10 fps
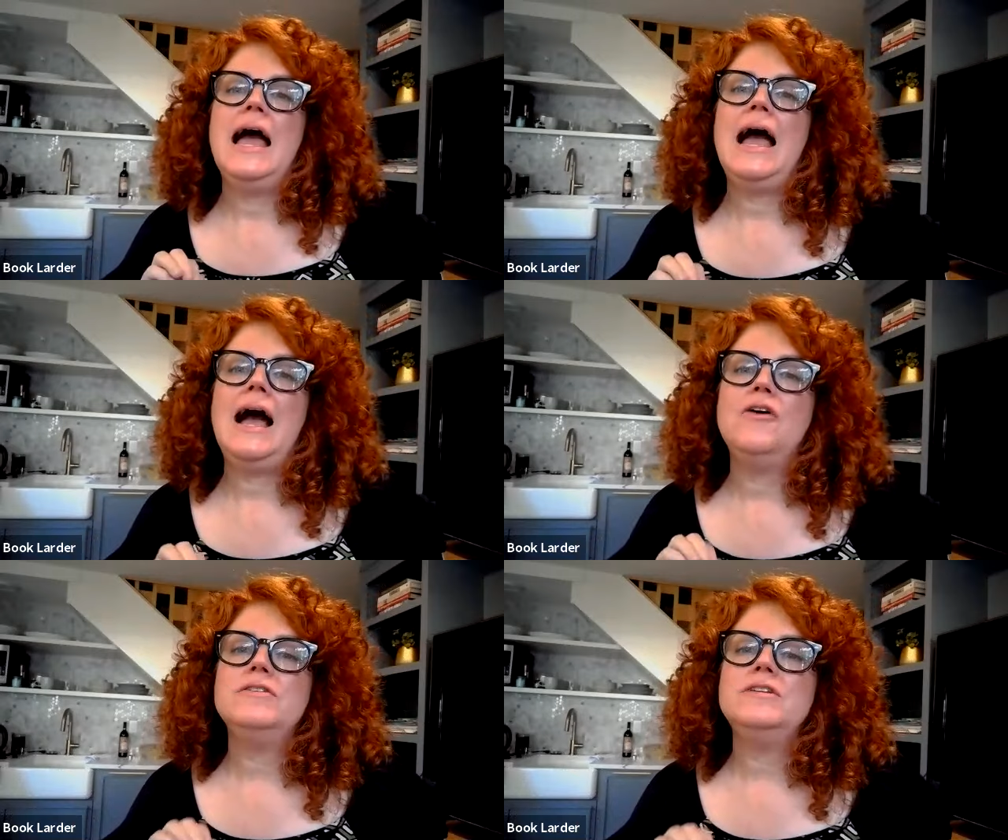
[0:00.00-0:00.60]

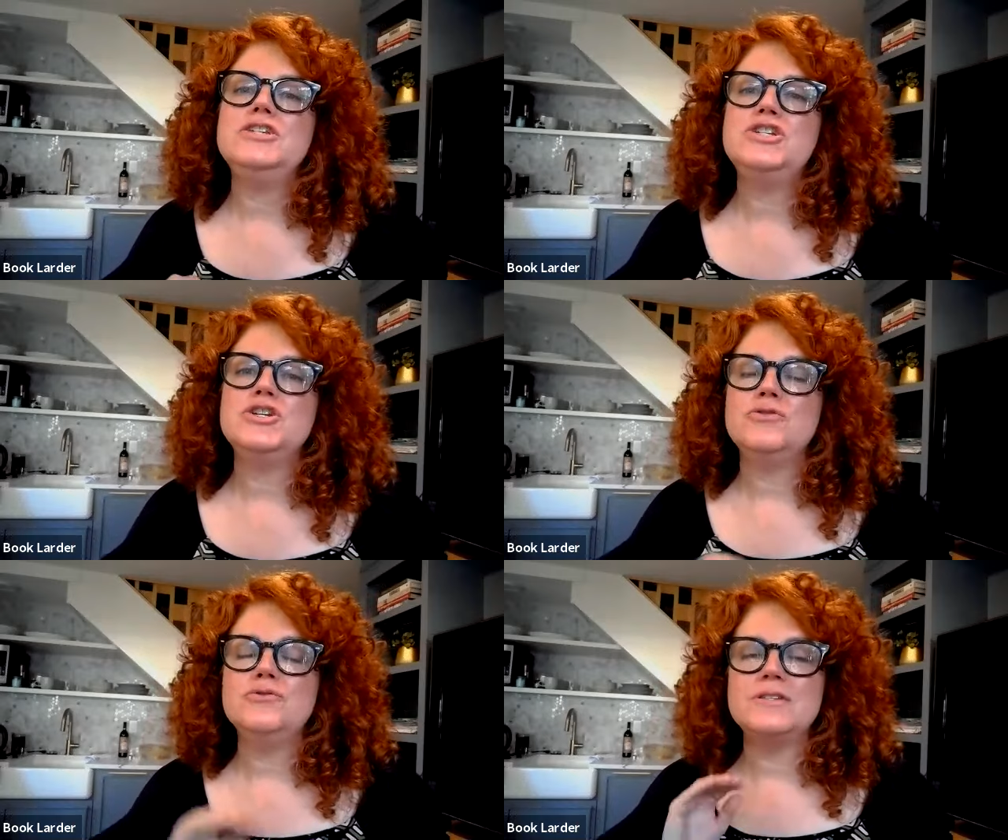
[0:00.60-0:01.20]
How did
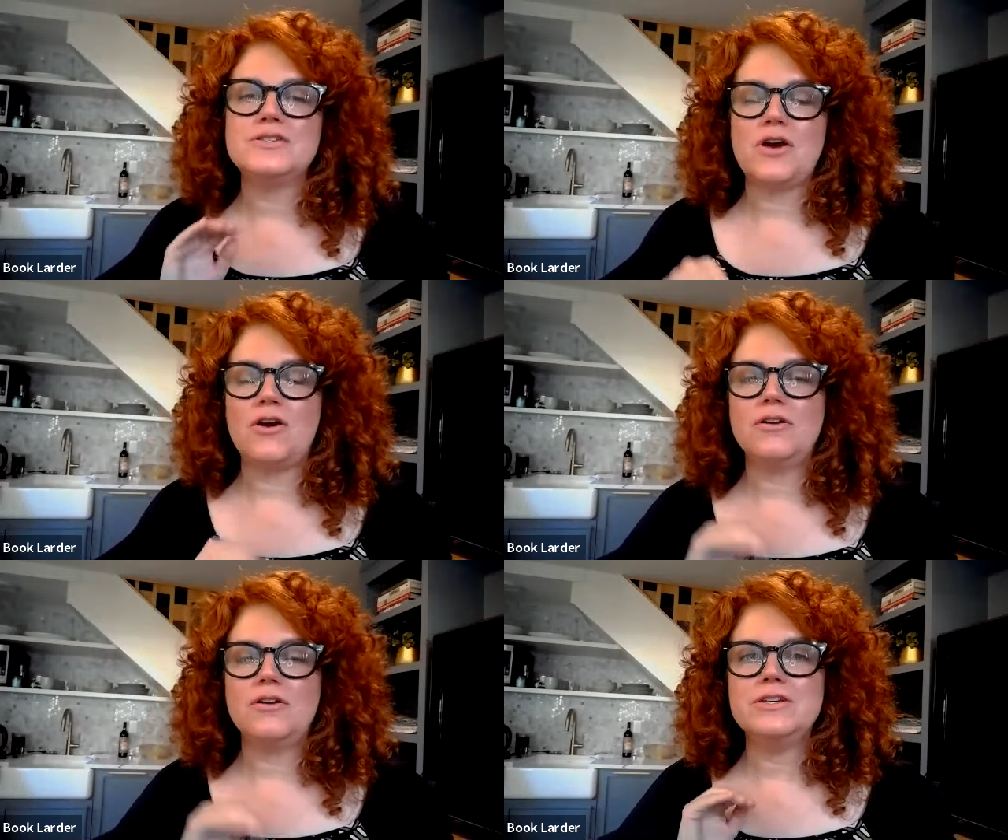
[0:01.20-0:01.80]
you
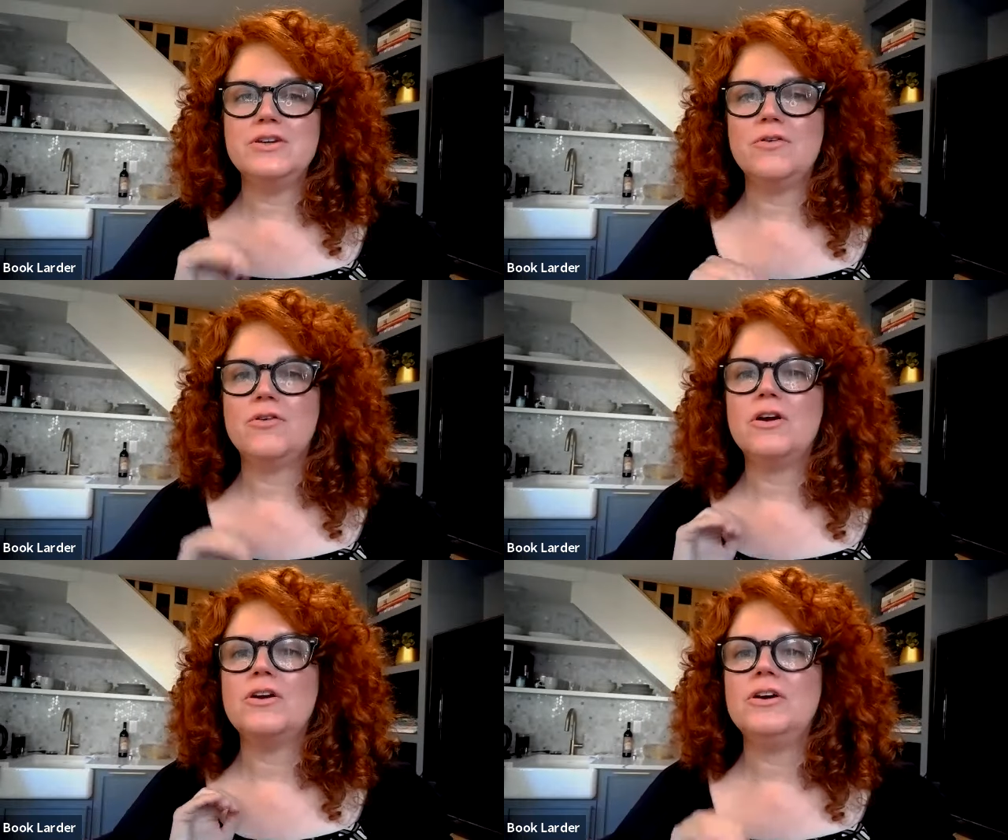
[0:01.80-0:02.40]
start
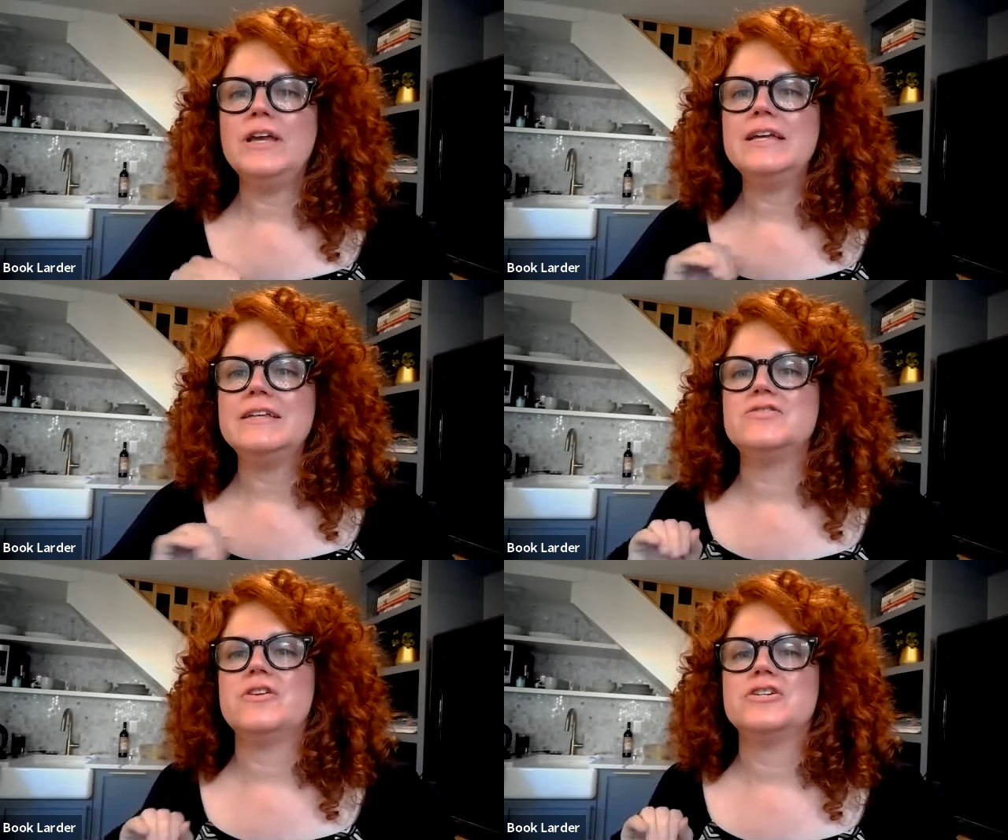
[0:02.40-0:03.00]
your cooking
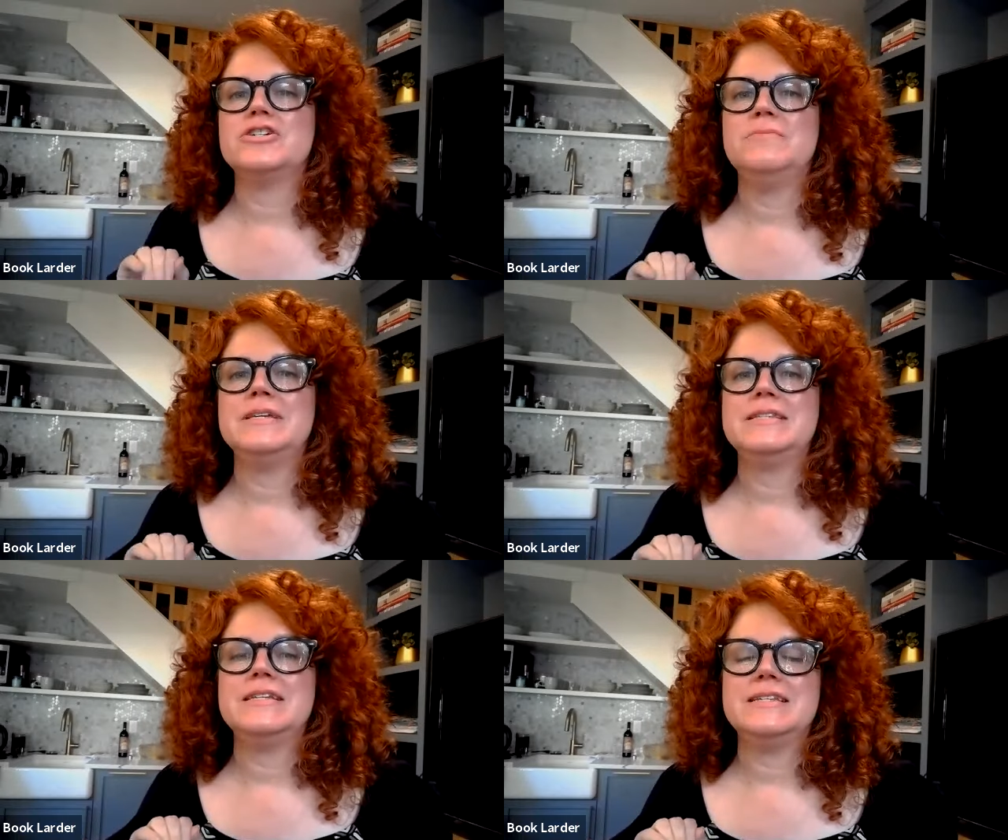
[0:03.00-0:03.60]
instruction
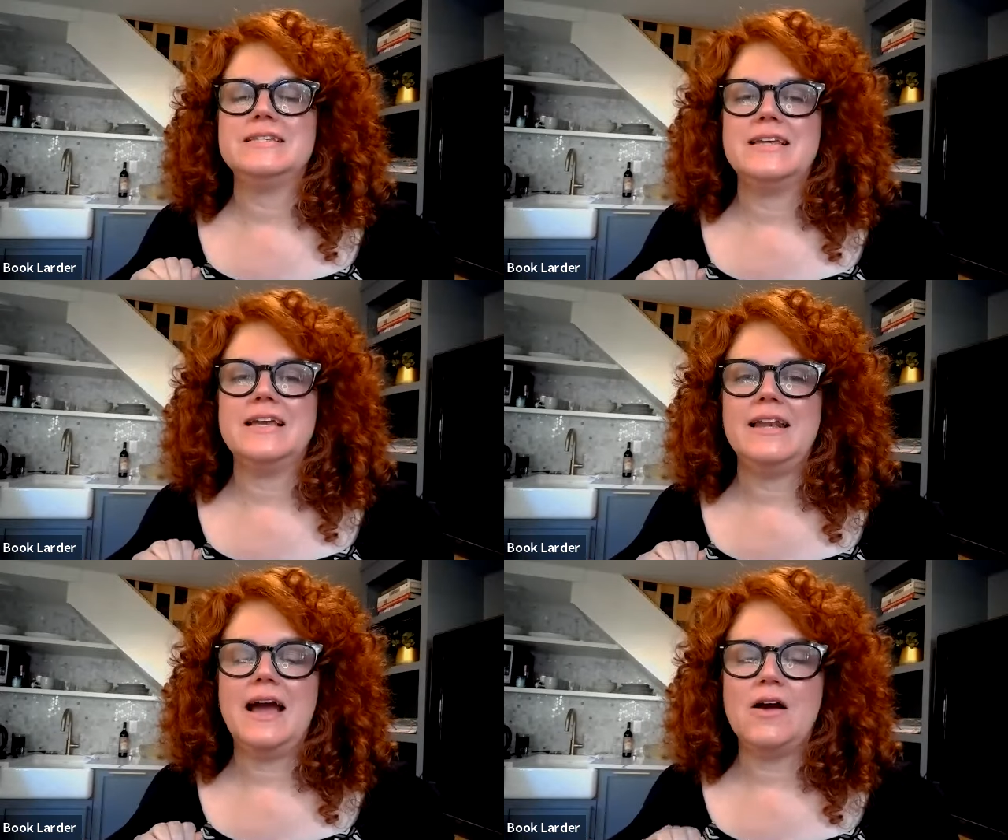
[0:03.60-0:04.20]
business,
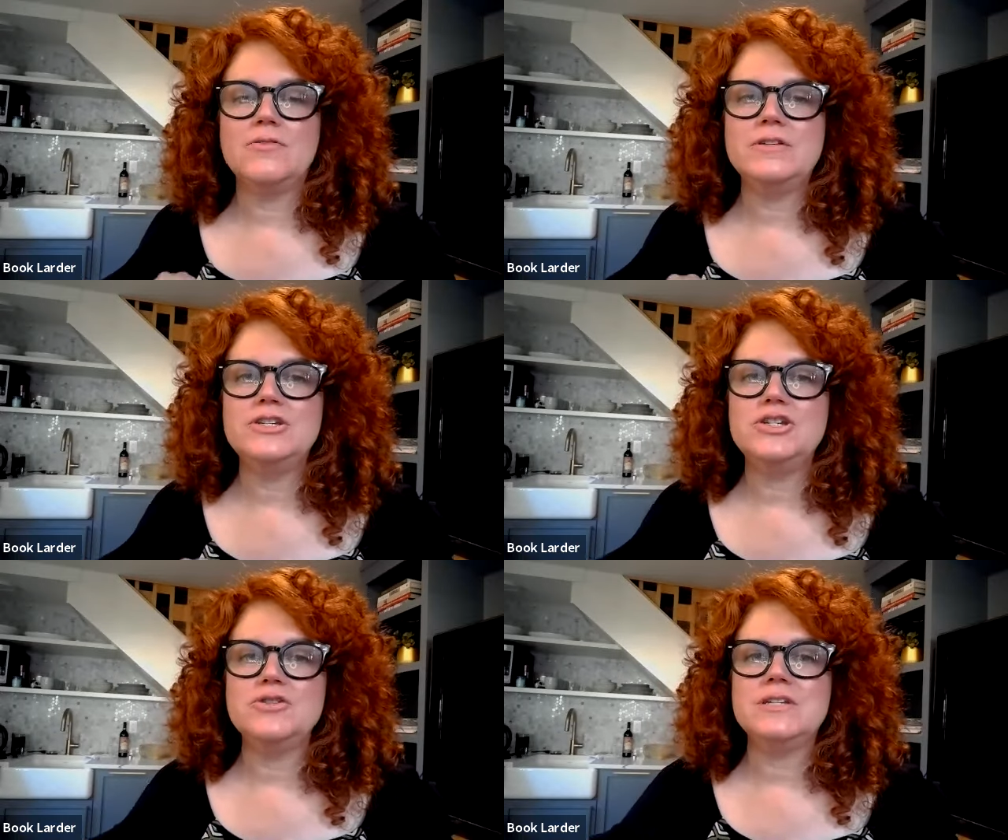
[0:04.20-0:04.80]
and how
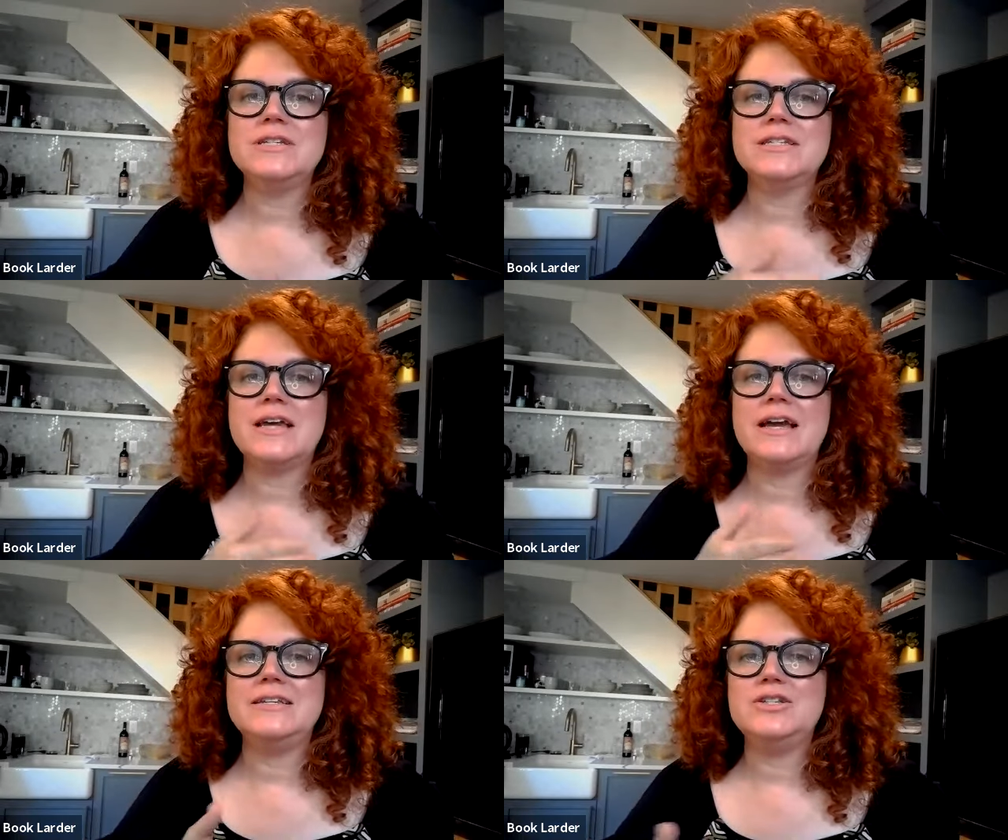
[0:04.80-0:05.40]
did you
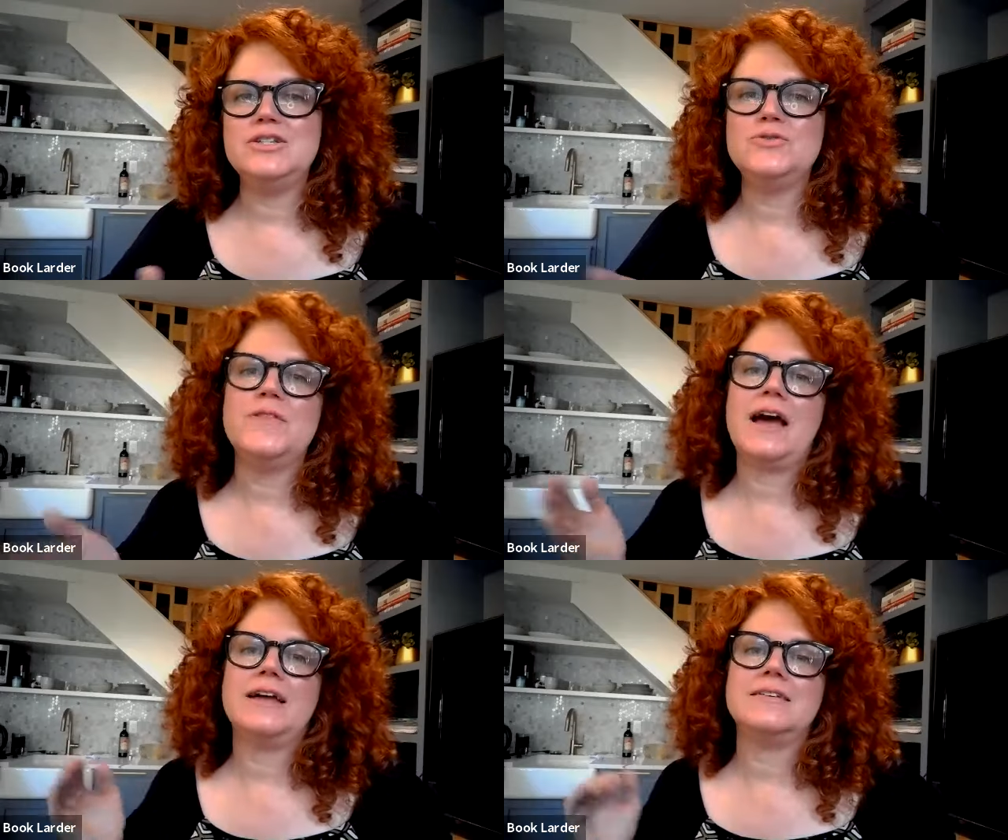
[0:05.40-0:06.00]
decide to do
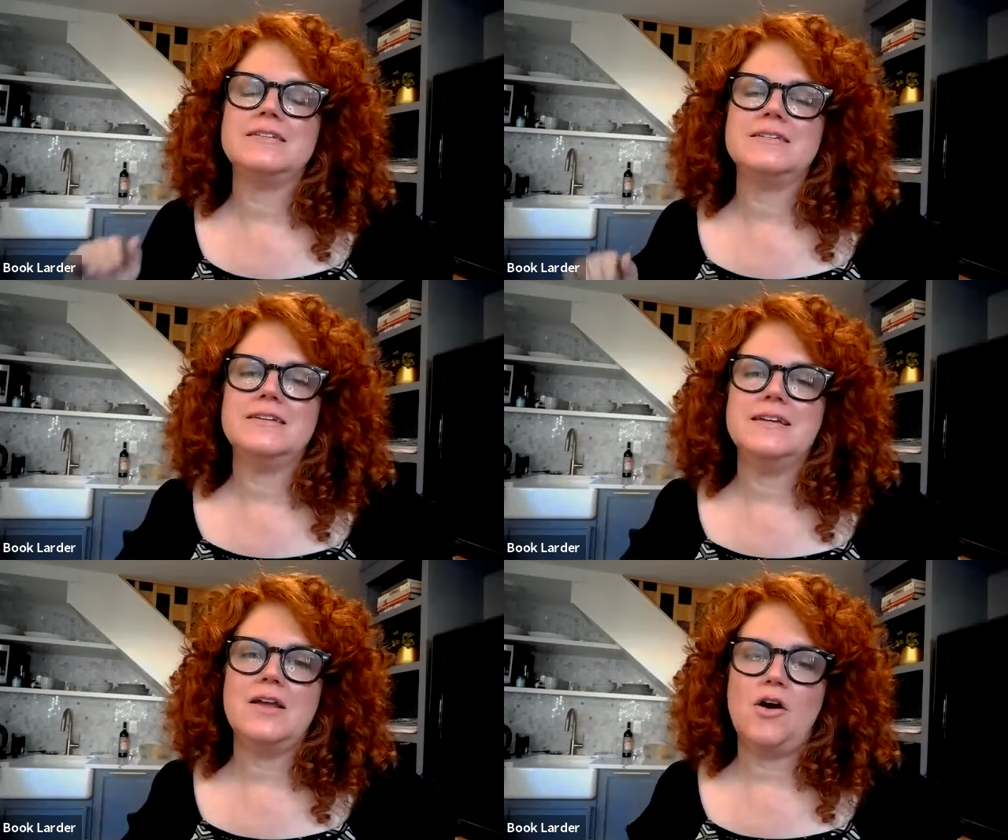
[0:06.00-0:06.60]
that
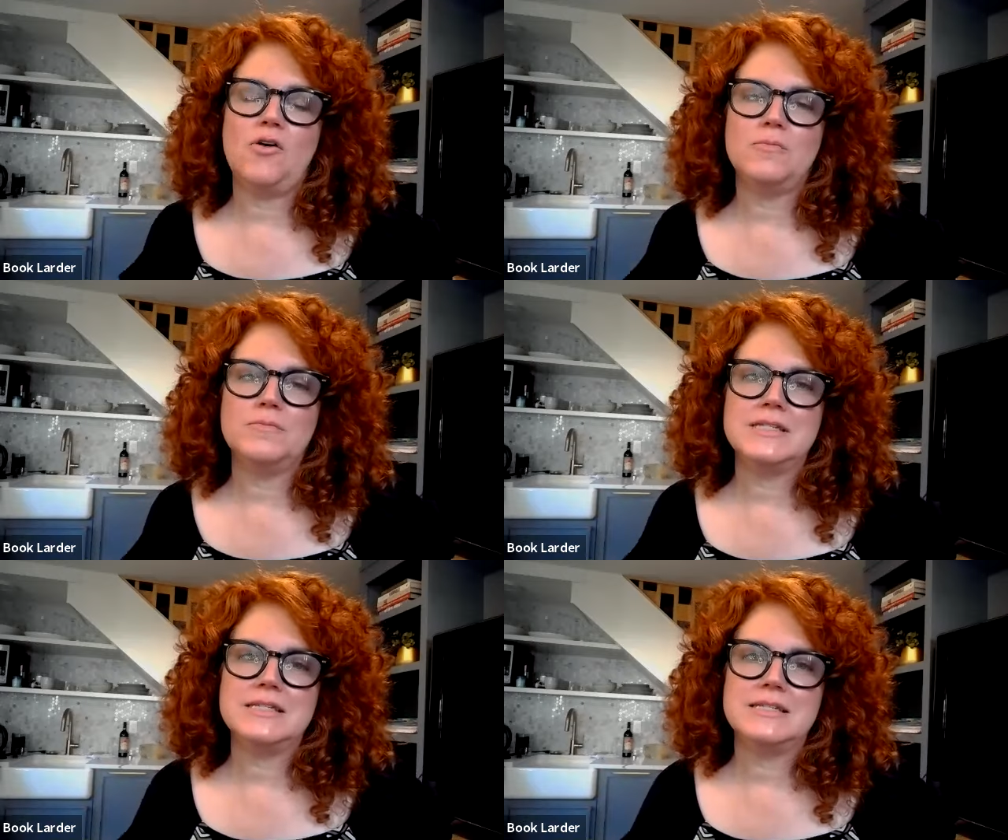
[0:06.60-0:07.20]
in
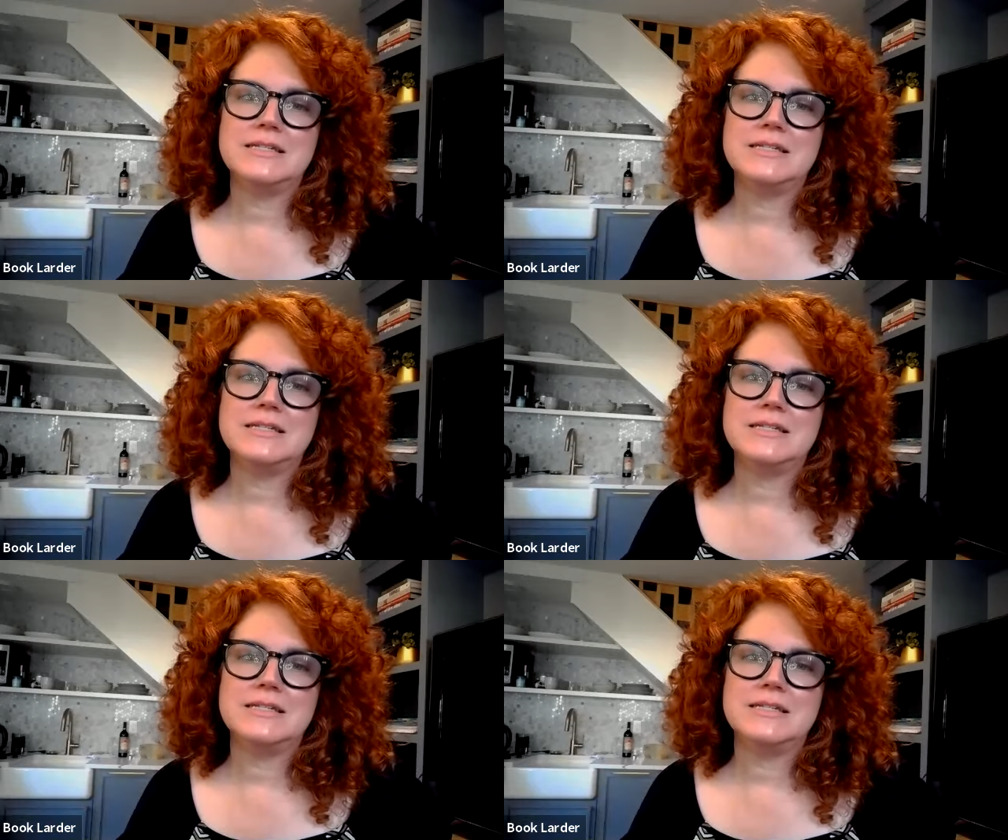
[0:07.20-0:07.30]
homes?